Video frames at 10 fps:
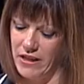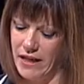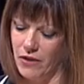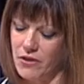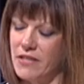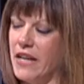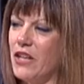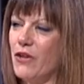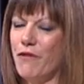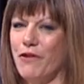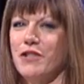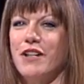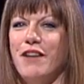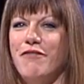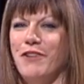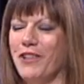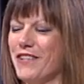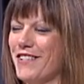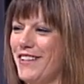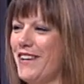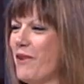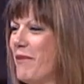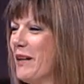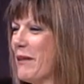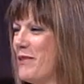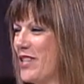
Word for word: at Cal State University Fullerton. Welcome,